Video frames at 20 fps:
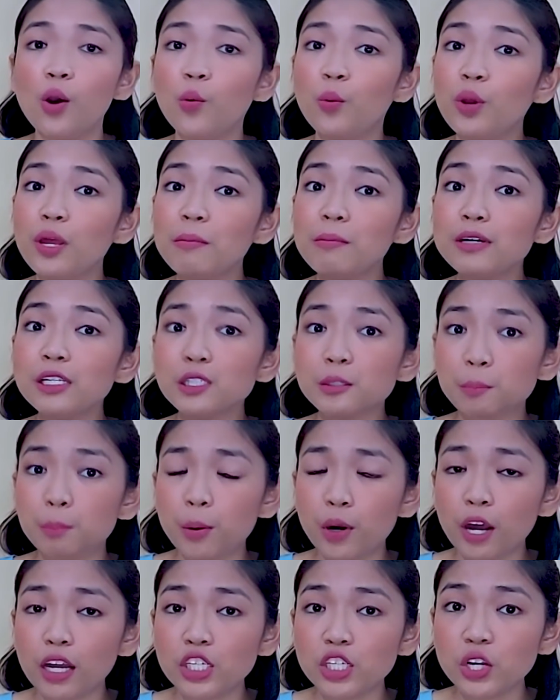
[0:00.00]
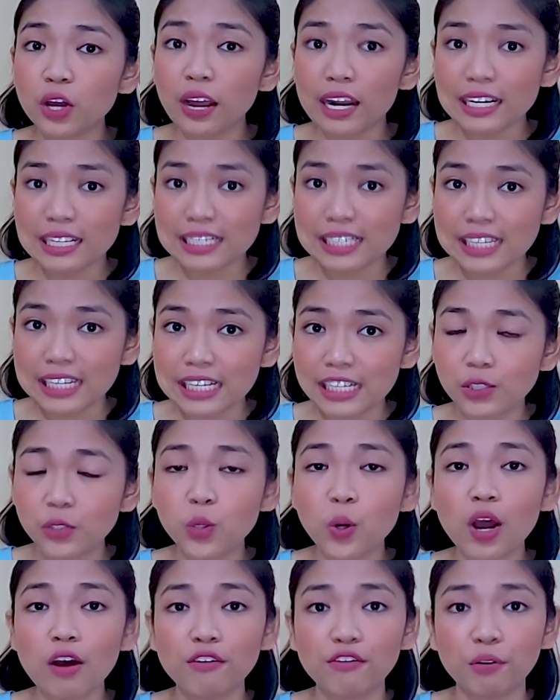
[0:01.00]
we must brush our teeth
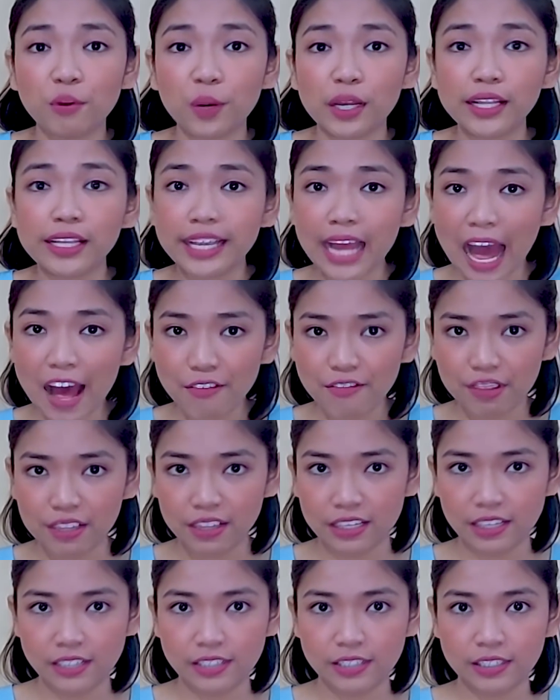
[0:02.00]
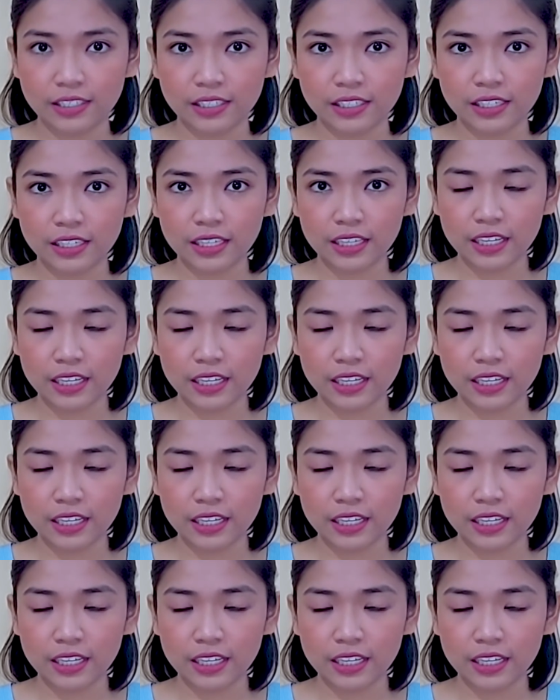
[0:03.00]
to avoid cavities.